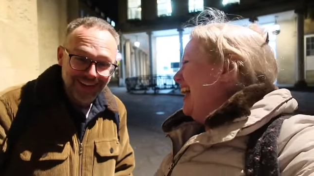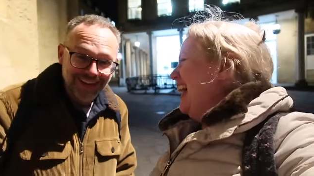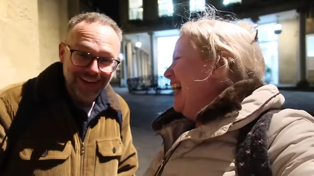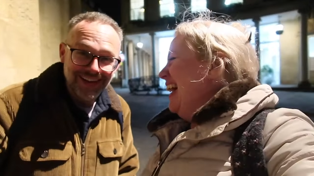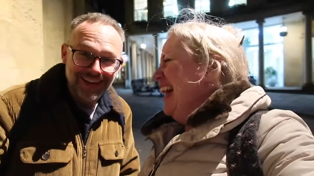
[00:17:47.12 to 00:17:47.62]

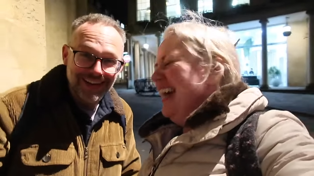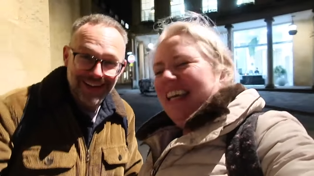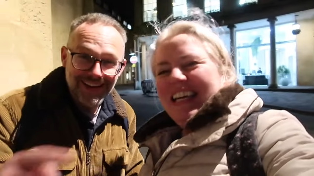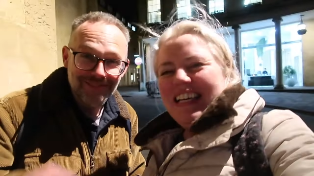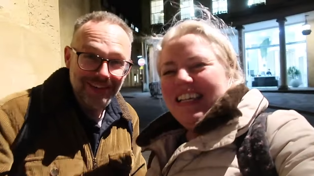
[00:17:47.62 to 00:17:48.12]

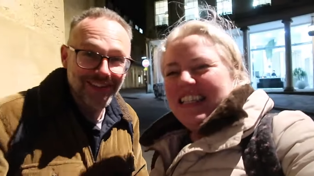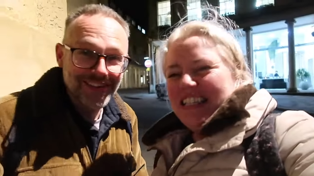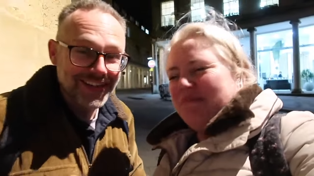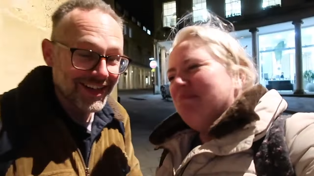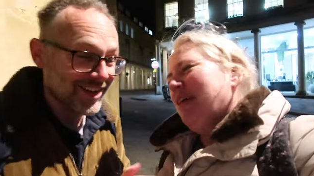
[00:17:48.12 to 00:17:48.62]
Speaker 1: Let me know
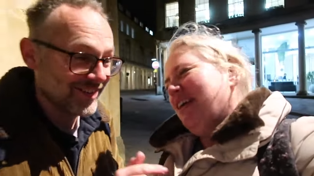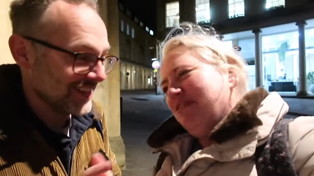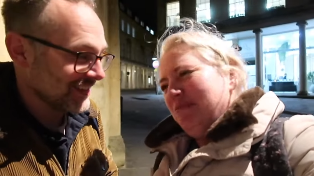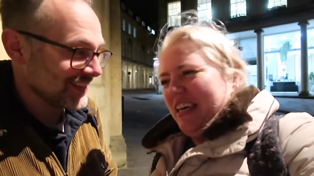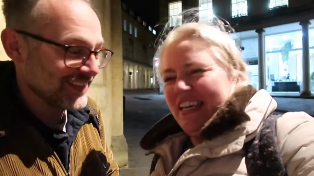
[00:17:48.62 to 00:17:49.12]
in the comments. Pay
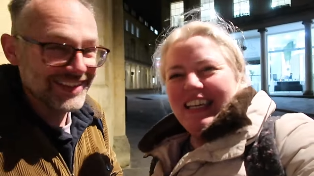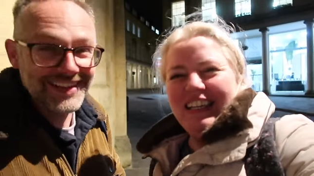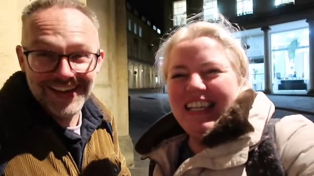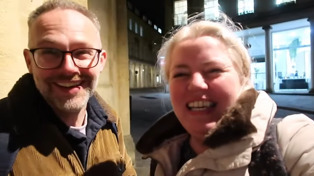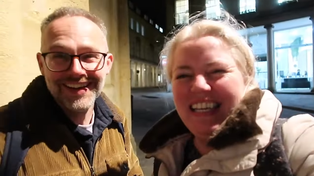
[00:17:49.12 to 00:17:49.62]
for me.
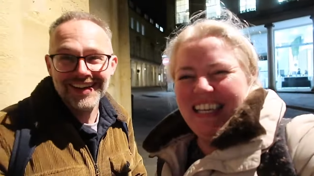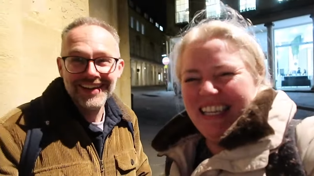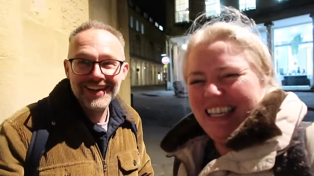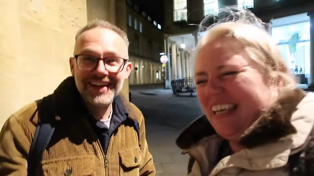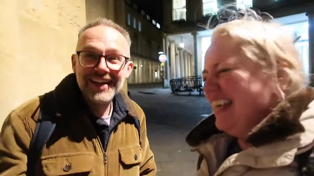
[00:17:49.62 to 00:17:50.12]
yeah.
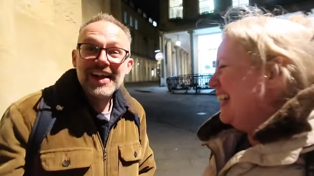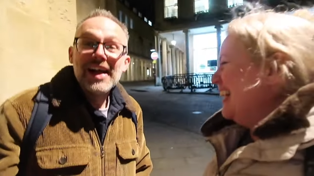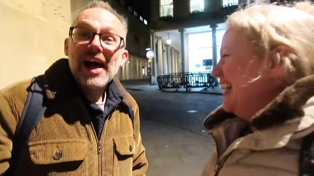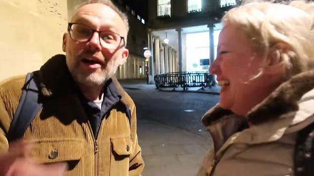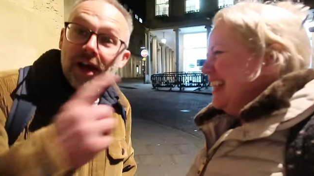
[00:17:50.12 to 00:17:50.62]

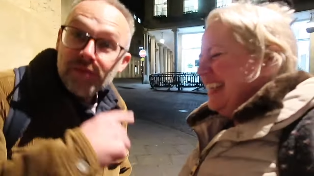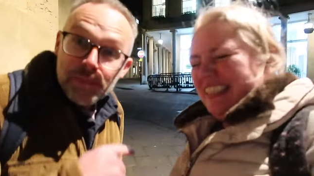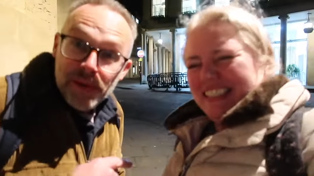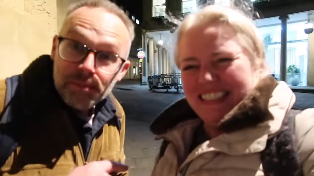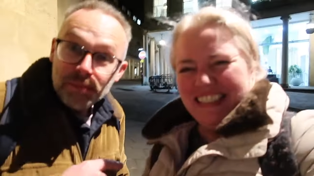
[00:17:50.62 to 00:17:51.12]
Have
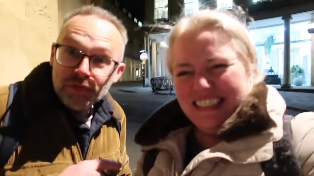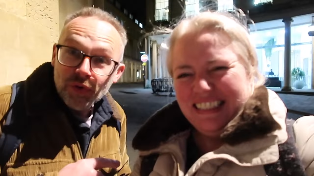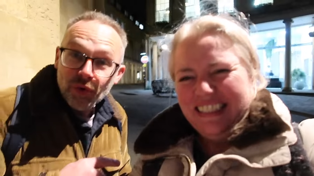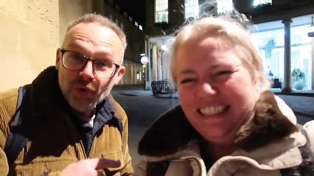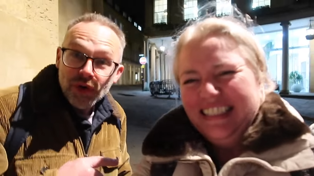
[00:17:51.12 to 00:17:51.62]
you been
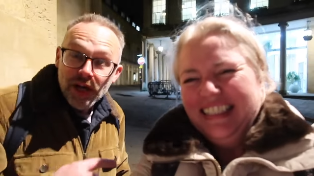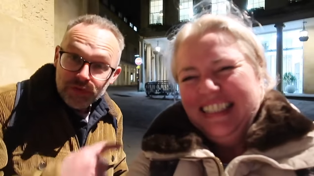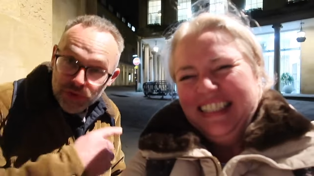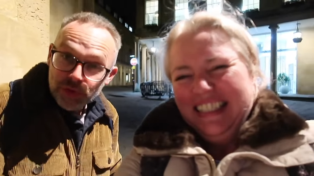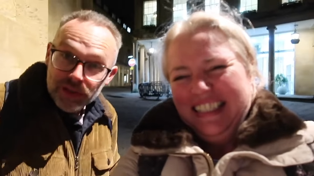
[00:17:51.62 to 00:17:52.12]
before?
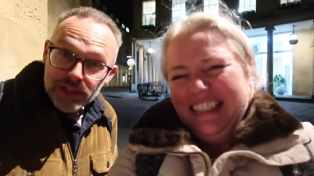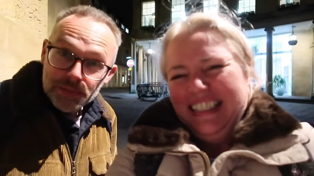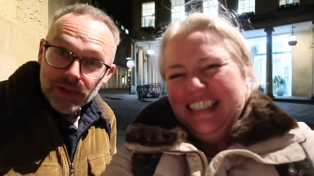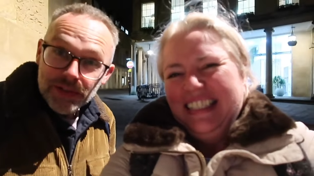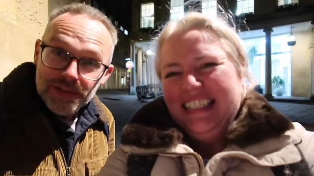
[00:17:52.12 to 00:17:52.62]
Have you
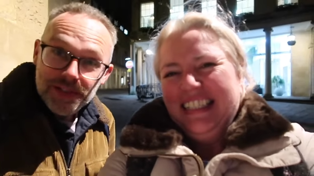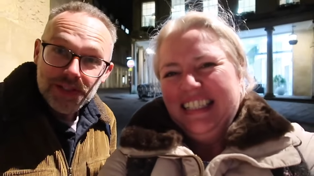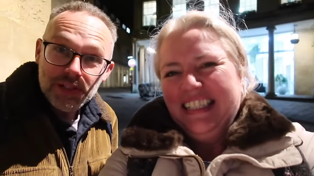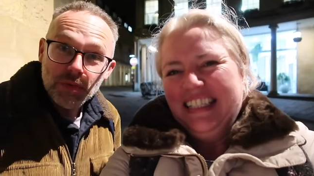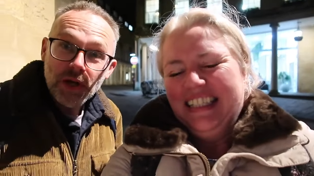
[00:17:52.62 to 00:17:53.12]
experienced
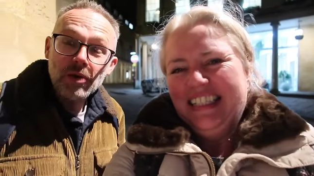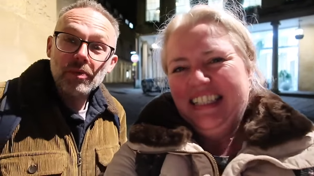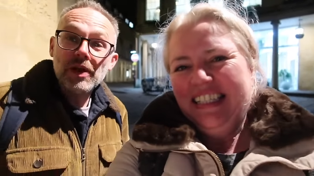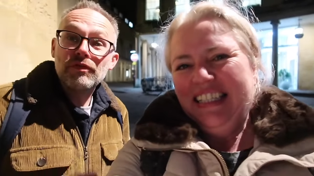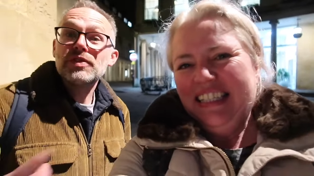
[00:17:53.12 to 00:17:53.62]
this as
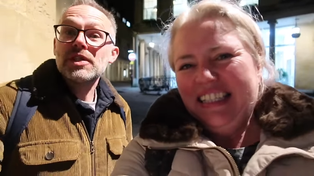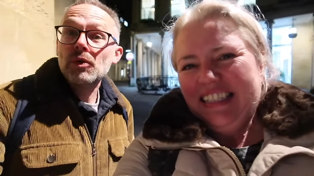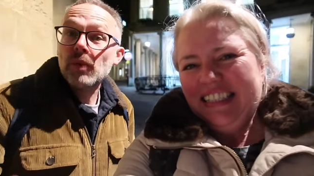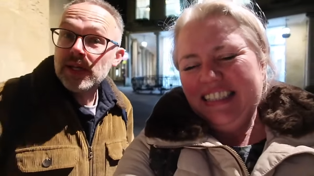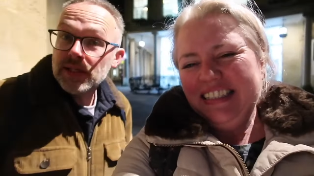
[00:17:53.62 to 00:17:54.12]
well? If
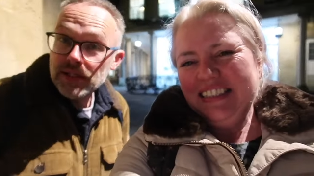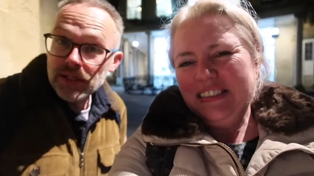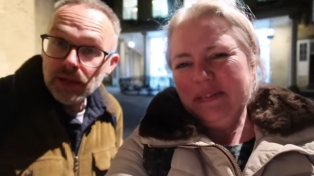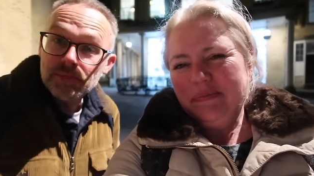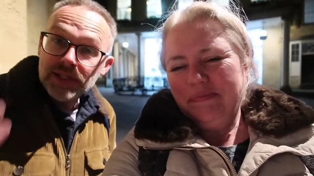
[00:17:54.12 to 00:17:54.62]
so, when did
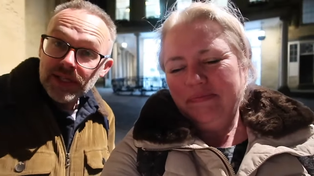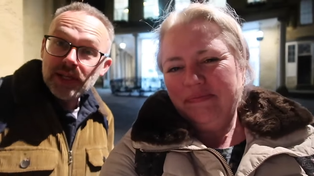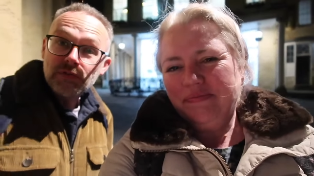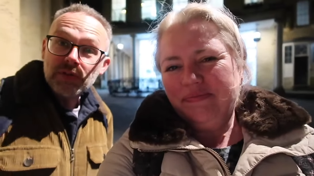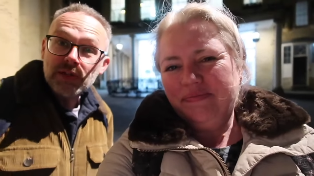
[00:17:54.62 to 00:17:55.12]
you come?
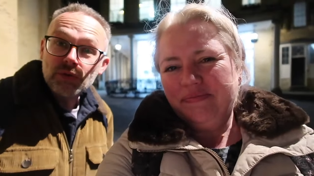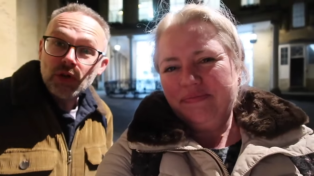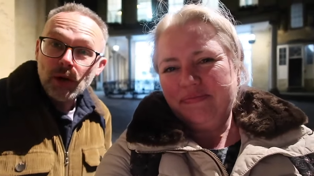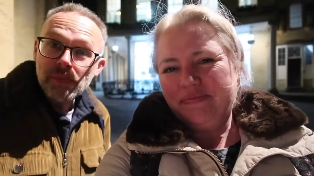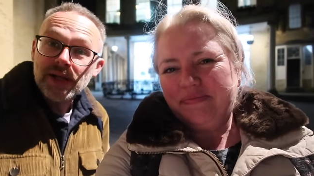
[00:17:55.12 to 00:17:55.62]
Leave a little
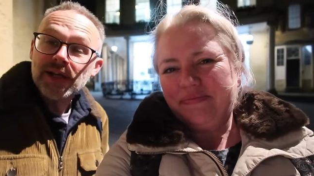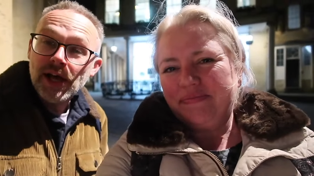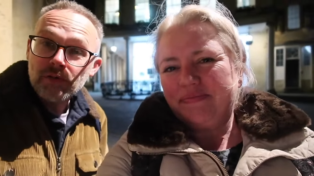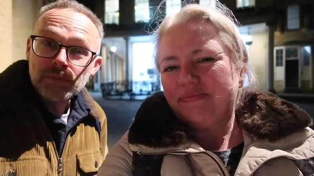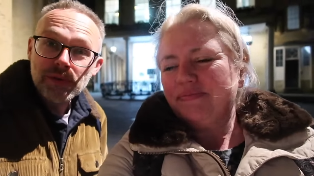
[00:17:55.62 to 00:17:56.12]
comment.
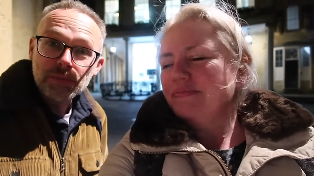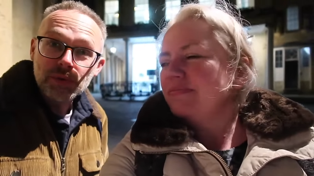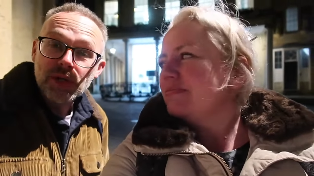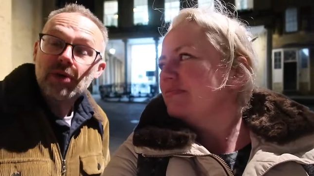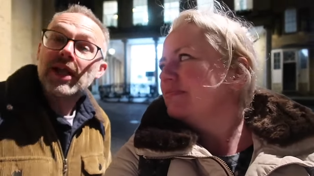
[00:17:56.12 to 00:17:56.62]
Let other
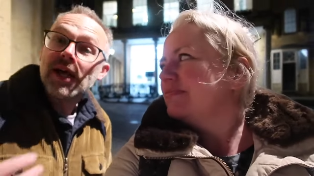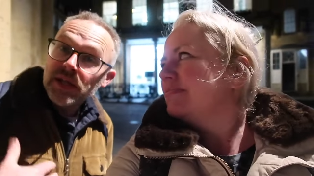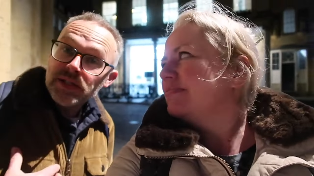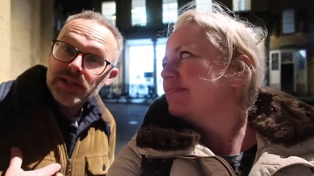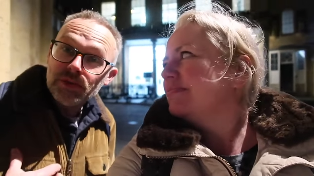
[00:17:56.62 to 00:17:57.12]
people know. Let
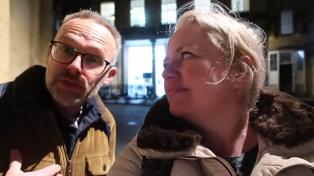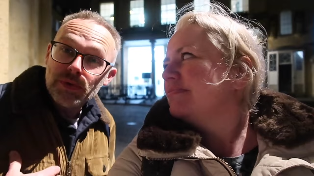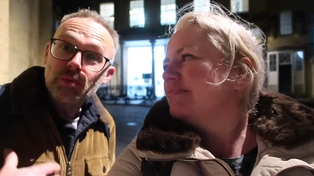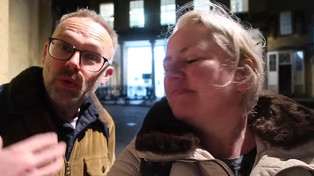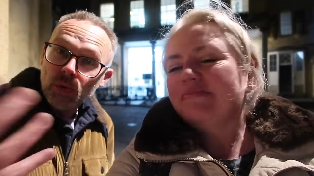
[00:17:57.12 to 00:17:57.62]
us know
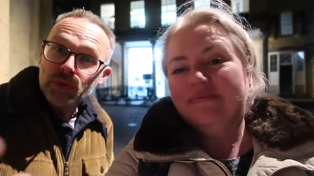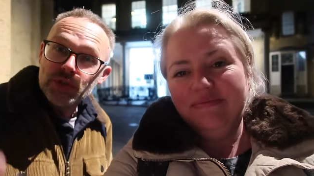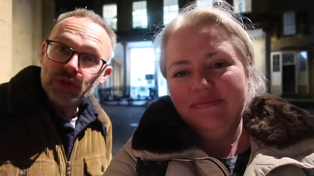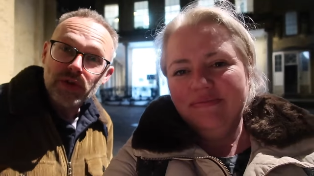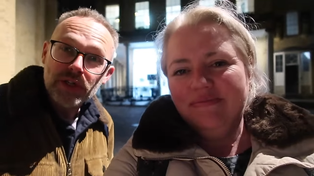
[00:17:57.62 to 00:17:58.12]
as well. What
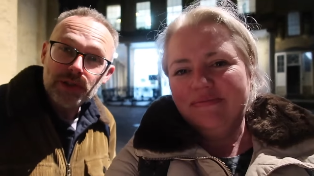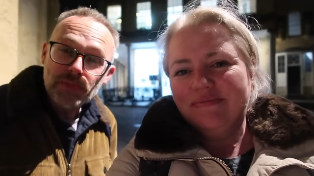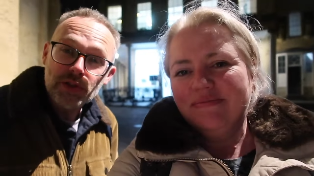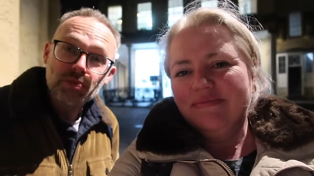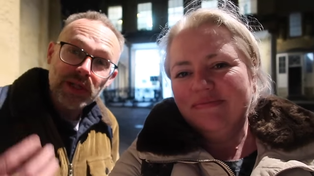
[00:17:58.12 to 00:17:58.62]
was mm. your
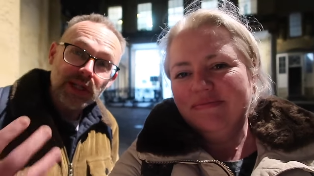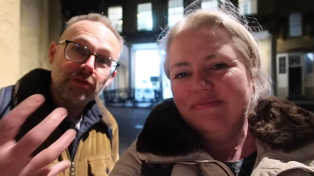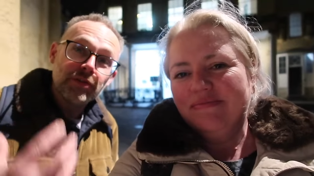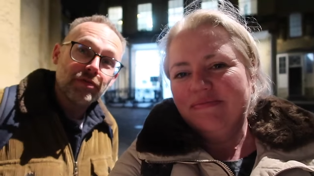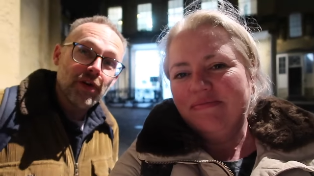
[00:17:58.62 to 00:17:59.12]
experience? We'd mm.
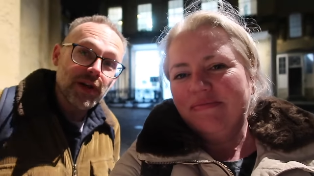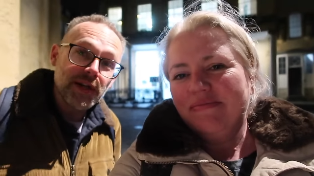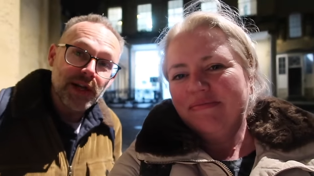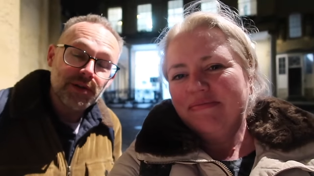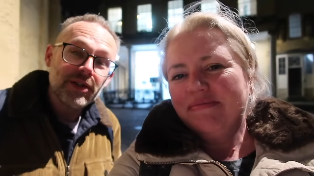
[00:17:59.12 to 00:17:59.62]
love to
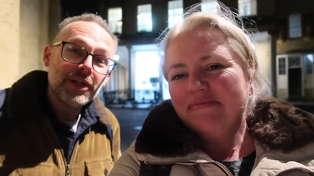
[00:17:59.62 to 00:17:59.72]
find out.